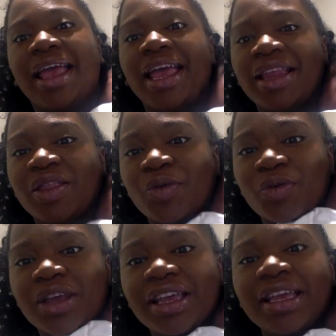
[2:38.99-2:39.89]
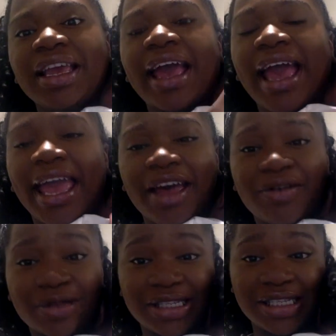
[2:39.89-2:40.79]
and three
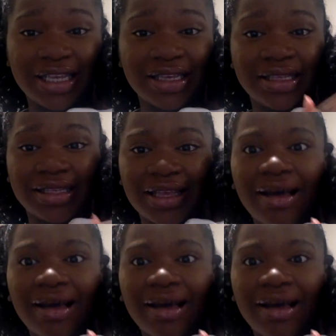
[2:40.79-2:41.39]
ounces.